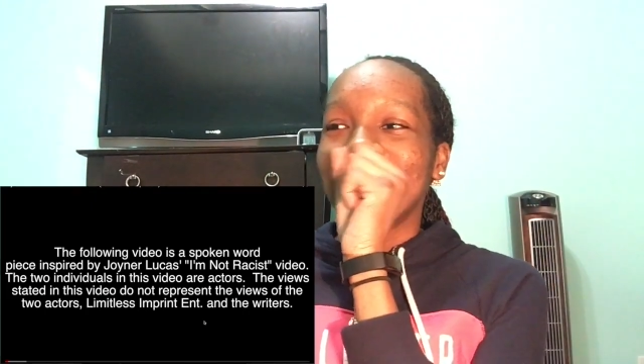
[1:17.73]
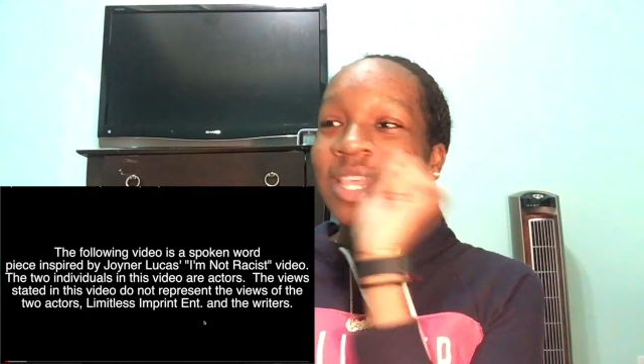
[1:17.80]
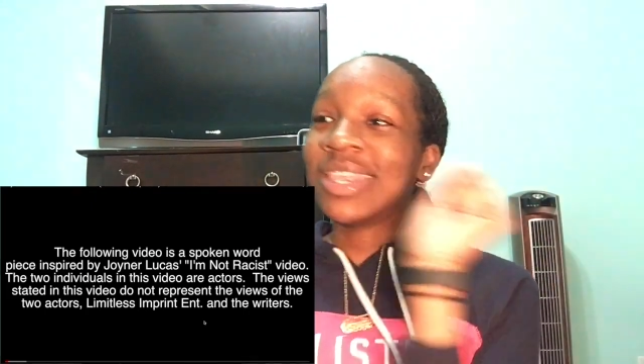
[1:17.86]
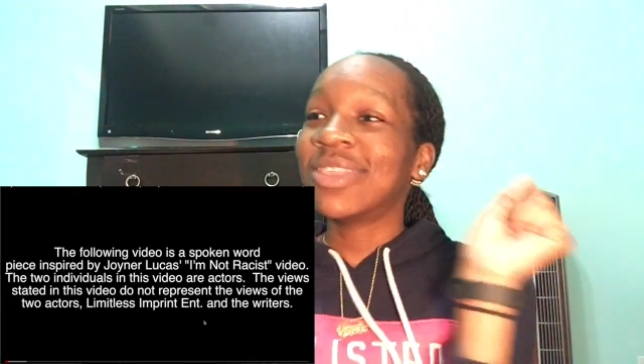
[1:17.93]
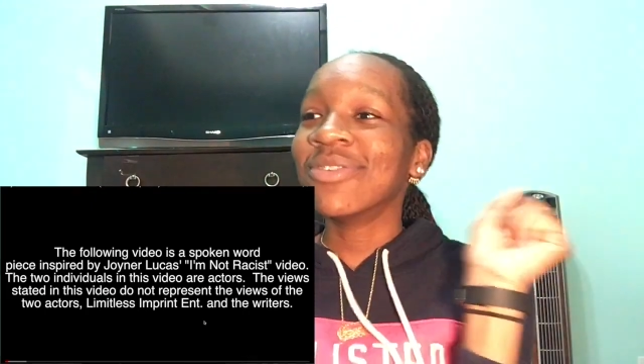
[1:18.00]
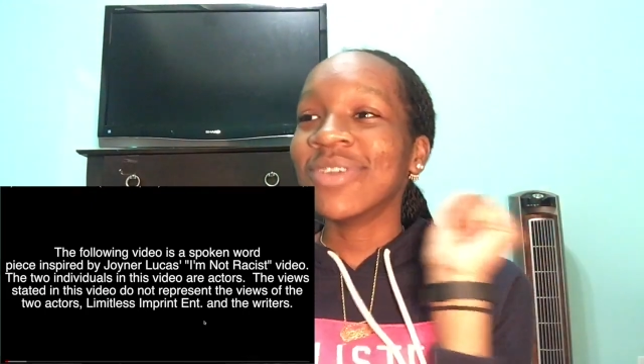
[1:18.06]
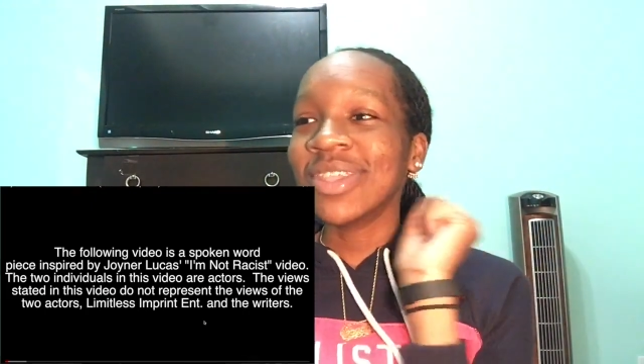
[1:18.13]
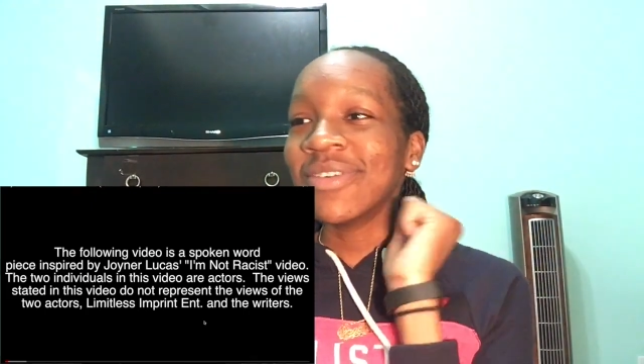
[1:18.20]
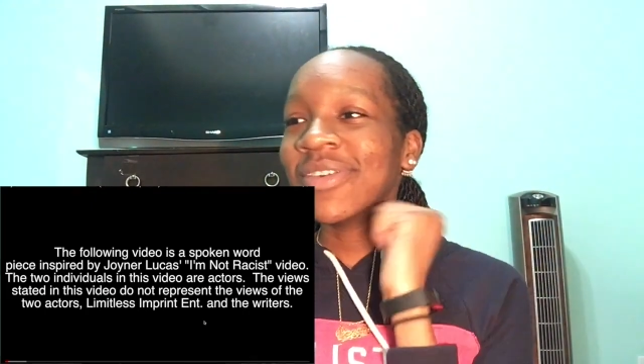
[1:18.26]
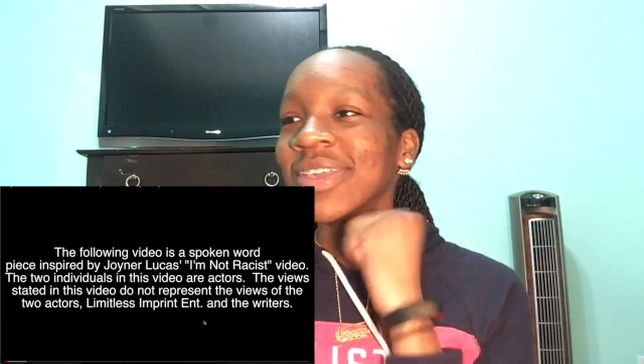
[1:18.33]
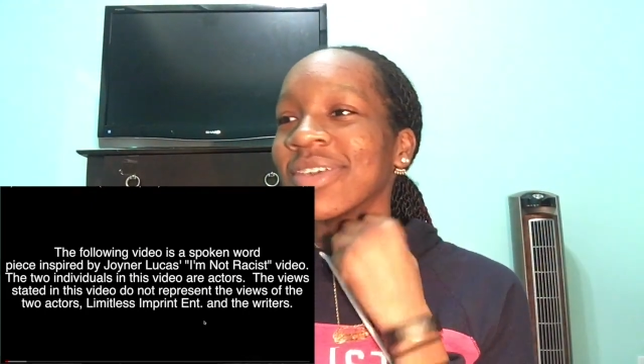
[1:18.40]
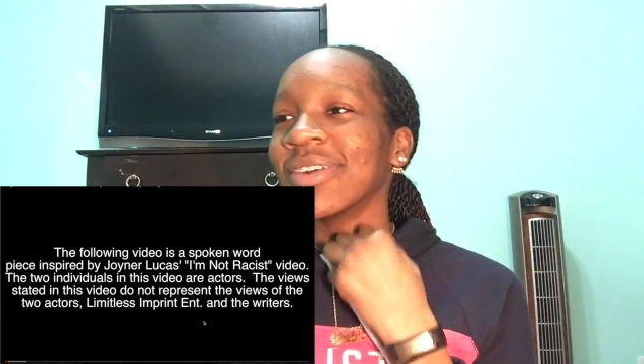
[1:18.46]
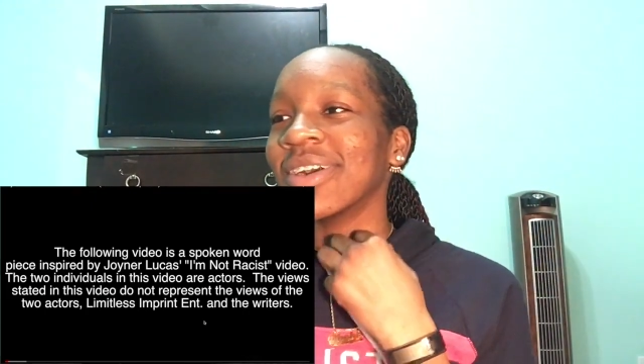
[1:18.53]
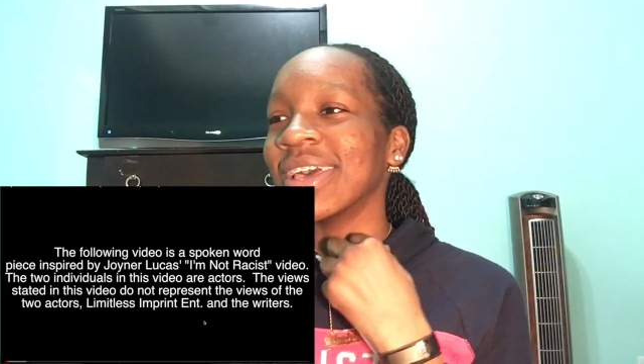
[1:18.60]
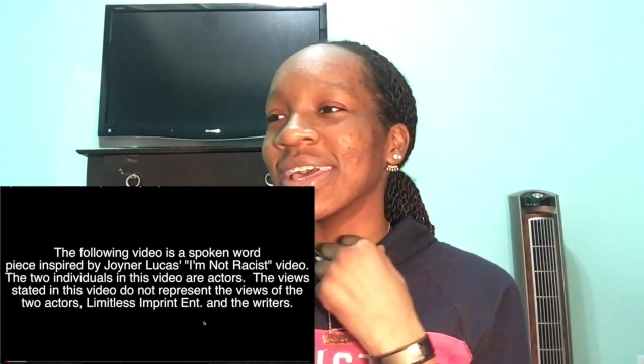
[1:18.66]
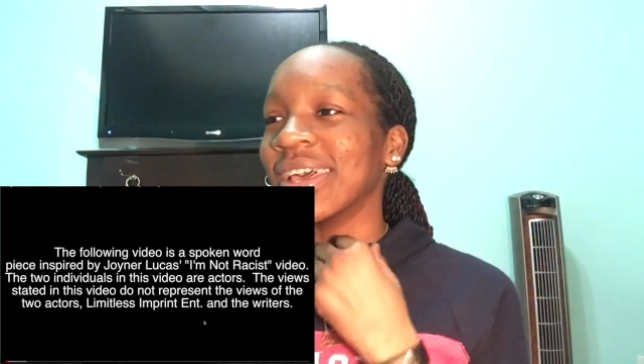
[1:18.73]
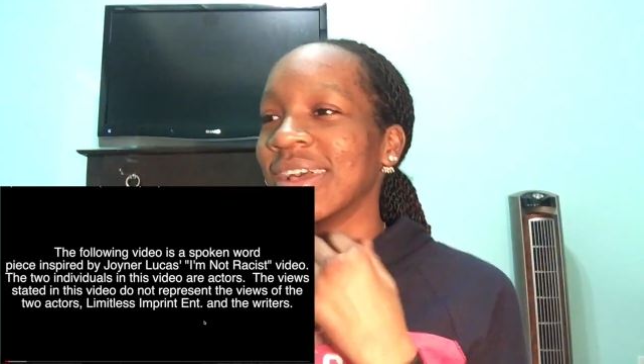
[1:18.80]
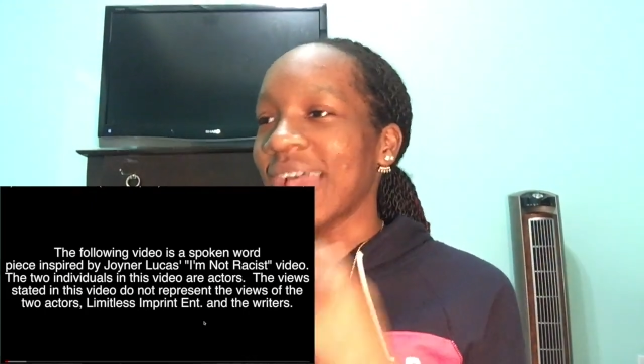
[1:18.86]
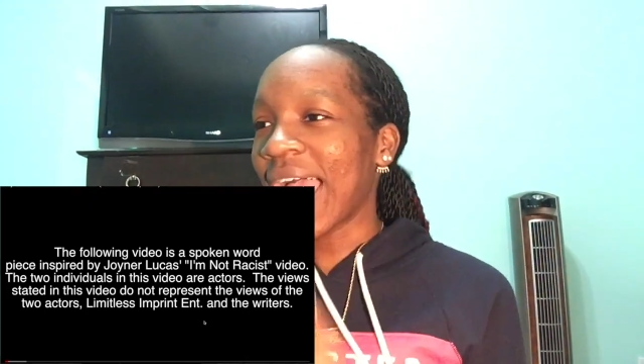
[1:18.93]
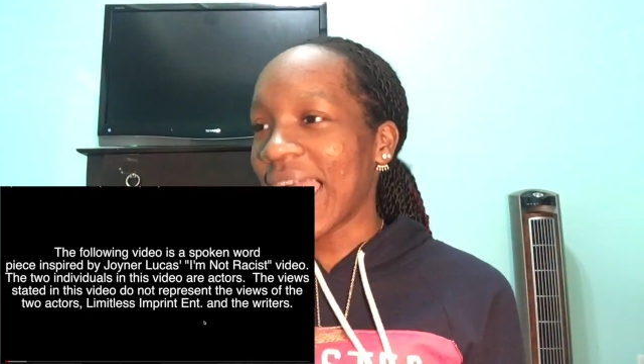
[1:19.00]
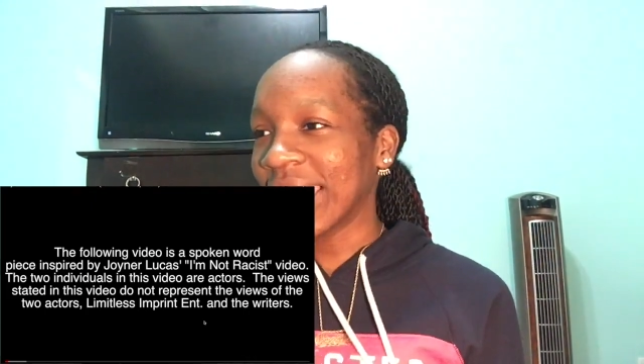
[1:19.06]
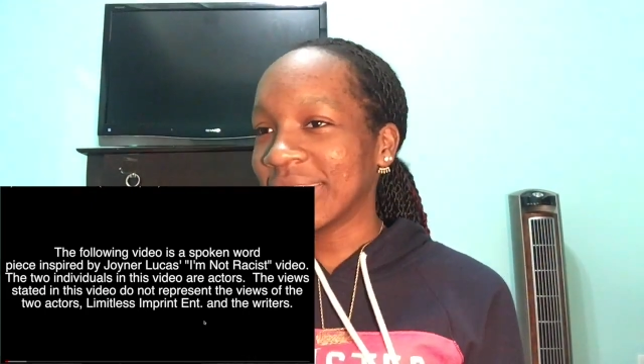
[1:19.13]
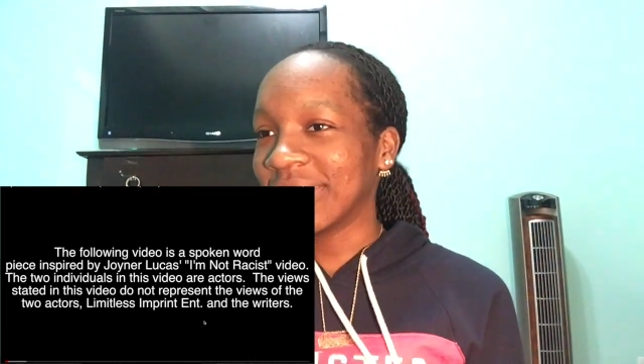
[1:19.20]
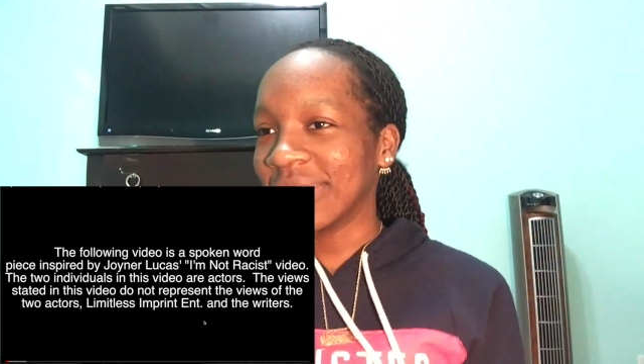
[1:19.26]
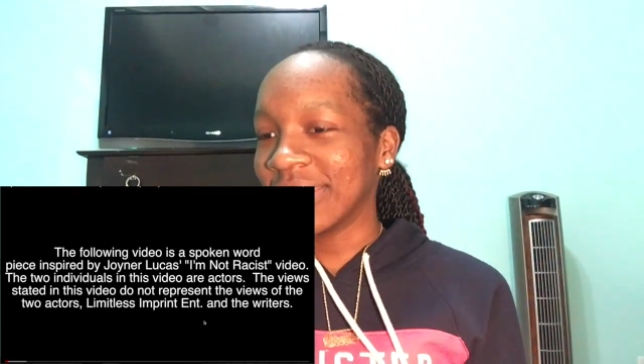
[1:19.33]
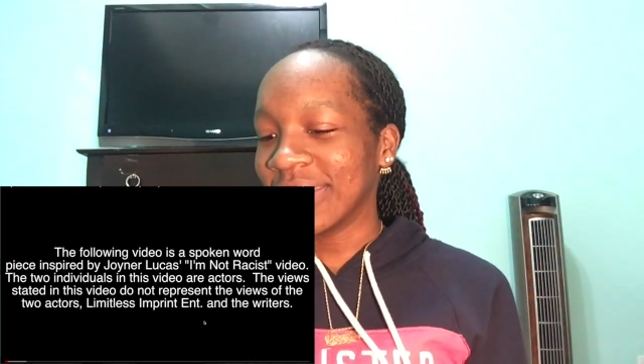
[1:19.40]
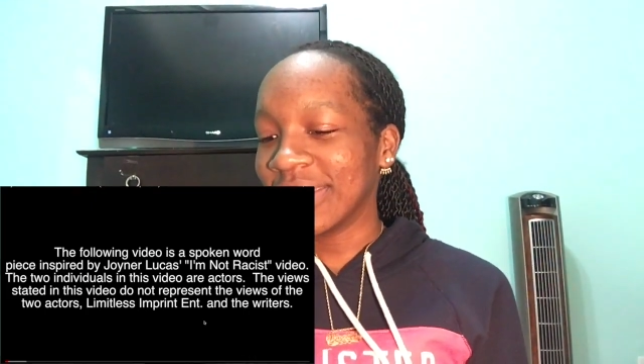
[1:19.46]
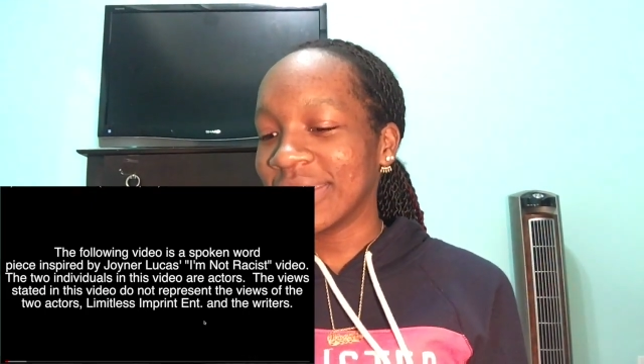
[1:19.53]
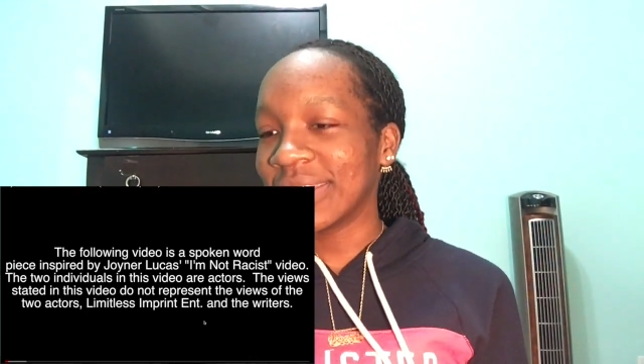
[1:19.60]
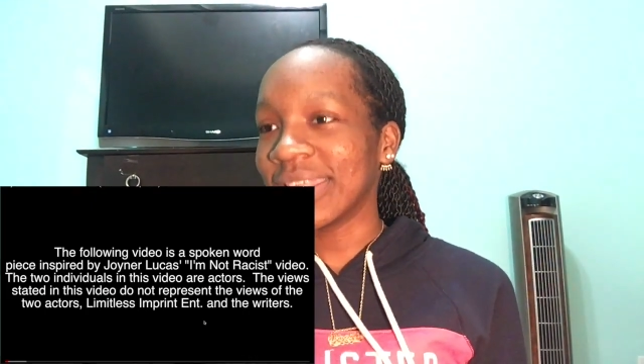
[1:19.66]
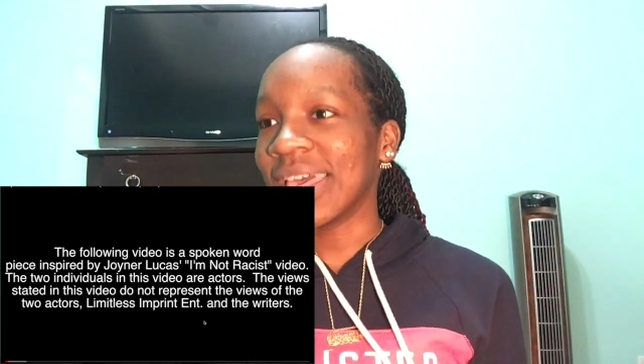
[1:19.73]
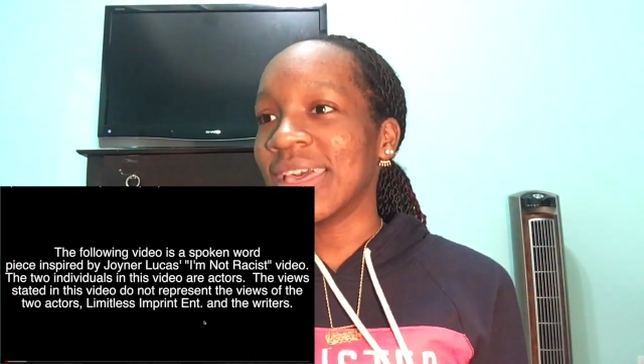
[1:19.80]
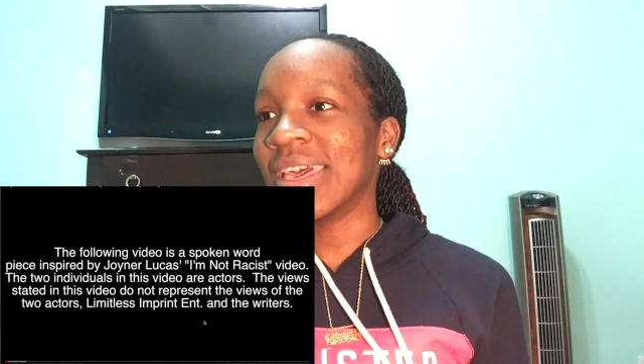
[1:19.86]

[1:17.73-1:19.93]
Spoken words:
These two individual actors